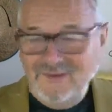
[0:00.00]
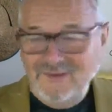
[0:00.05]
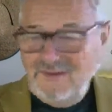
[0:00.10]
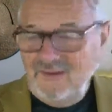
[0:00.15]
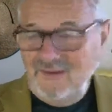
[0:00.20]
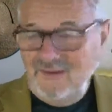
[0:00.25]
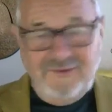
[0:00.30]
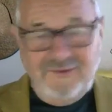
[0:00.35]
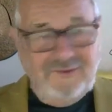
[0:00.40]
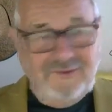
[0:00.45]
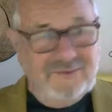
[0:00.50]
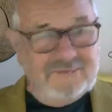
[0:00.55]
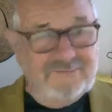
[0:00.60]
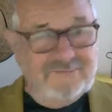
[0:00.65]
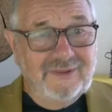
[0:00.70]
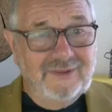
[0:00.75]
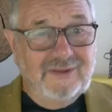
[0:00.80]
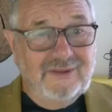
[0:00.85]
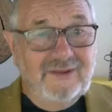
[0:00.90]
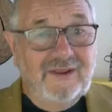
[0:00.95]
And he did.
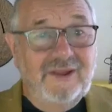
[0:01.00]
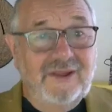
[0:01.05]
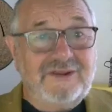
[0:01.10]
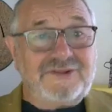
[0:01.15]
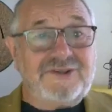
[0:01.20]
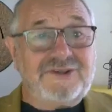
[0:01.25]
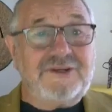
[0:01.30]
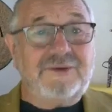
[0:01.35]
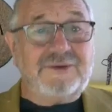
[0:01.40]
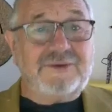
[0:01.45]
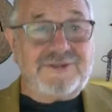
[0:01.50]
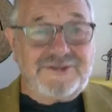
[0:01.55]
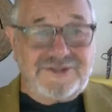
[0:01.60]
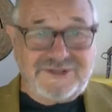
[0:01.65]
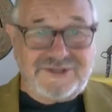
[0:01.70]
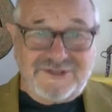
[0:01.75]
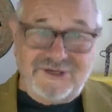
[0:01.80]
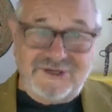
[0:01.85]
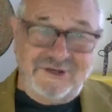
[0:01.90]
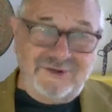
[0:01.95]
And she was
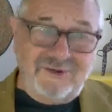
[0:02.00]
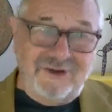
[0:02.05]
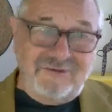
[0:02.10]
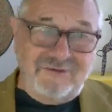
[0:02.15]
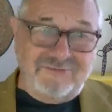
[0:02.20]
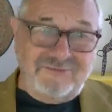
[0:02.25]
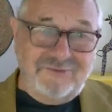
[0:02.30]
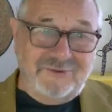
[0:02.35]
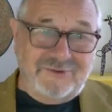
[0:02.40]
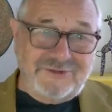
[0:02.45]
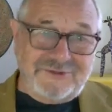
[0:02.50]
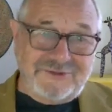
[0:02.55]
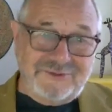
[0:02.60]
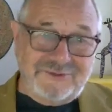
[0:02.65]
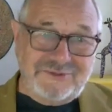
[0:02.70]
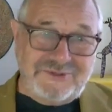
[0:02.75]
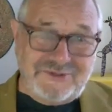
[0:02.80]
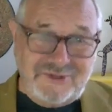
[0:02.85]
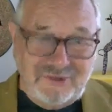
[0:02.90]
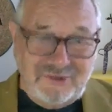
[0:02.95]
so grateful because she
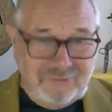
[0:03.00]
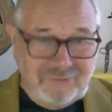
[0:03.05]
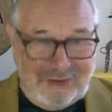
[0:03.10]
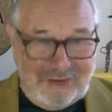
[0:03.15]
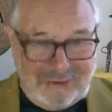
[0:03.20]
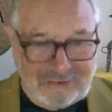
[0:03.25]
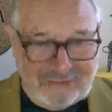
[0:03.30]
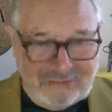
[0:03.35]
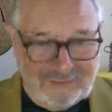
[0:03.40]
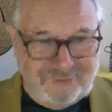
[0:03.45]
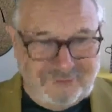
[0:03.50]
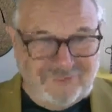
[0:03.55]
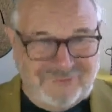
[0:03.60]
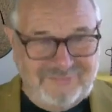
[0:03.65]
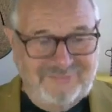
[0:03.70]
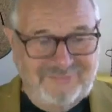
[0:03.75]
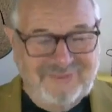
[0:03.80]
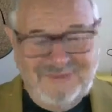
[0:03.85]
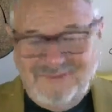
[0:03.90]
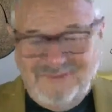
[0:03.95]
was so rattled
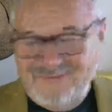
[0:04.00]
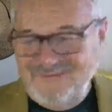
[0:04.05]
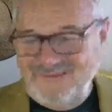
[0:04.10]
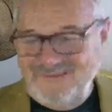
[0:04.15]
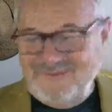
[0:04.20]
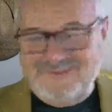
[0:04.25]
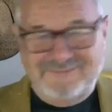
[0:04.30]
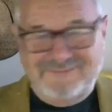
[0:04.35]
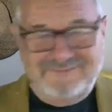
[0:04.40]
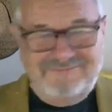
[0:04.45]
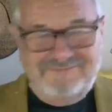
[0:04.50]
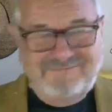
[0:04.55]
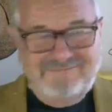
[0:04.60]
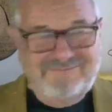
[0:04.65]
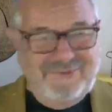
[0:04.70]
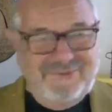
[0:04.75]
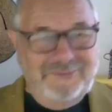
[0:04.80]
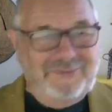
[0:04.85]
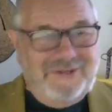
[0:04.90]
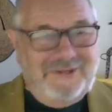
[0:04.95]
with these
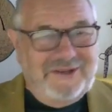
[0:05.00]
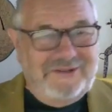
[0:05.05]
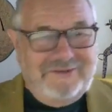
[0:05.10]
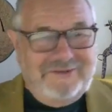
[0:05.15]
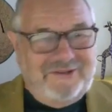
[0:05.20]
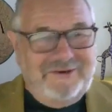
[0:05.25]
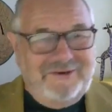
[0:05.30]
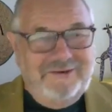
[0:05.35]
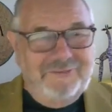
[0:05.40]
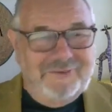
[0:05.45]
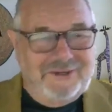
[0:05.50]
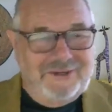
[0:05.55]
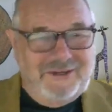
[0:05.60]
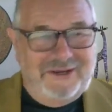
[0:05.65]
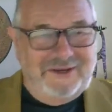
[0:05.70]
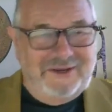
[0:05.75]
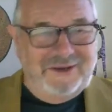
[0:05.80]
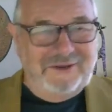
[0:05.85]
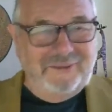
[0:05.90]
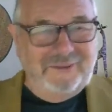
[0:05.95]
blooming kids. They didn't want to
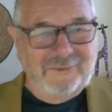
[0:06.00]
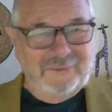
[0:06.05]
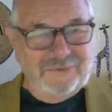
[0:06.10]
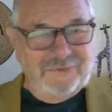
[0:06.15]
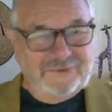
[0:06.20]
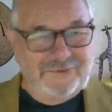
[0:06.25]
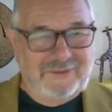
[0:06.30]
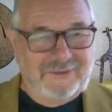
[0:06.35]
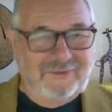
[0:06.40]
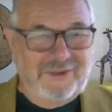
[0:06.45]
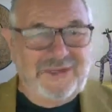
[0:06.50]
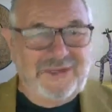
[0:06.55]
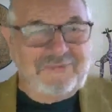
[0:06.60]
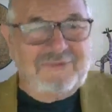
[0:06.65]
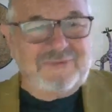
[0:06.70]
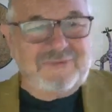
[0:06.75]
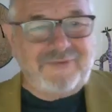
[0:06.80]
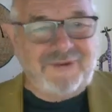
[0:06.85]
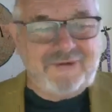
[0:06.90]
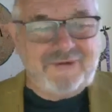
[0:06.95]
get out of the water. They were
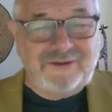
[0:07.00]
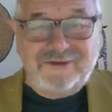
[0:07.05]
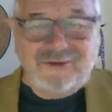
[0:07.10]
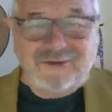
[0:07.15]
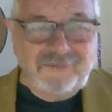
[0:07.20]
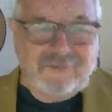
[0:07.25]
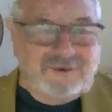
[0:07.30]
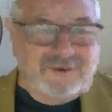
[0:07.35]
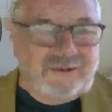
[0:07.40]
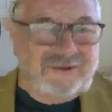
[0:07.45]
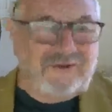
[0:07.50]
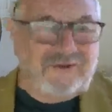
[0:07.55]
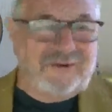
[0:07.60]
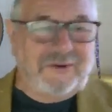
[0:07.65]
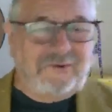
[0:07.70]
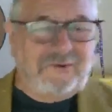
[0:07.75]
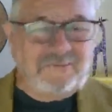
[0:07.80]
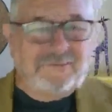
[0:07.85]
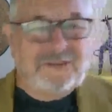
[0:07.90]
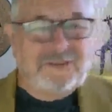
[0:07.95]
having fun. They didn't want to go
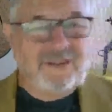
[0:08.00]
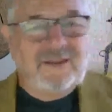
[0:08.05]
home.